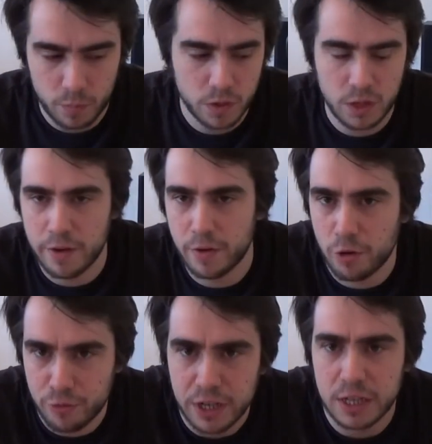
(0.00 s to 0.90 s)

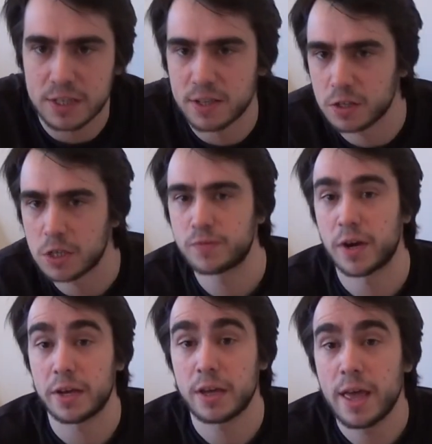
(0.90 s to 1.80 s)
never really
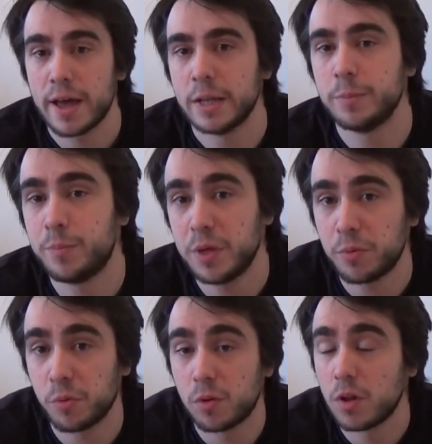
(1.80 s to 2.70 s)
satisfying, and
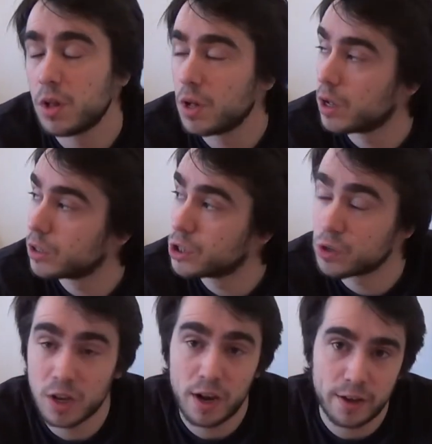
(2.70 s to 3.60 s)
people
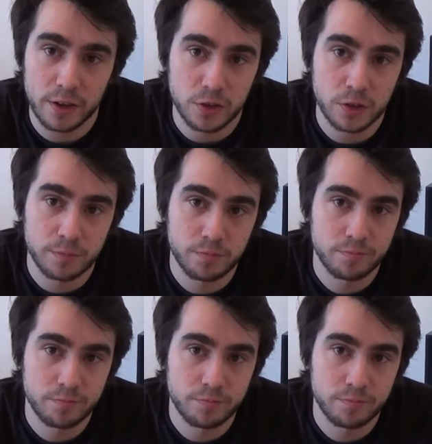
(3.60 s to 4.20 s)
don't like it.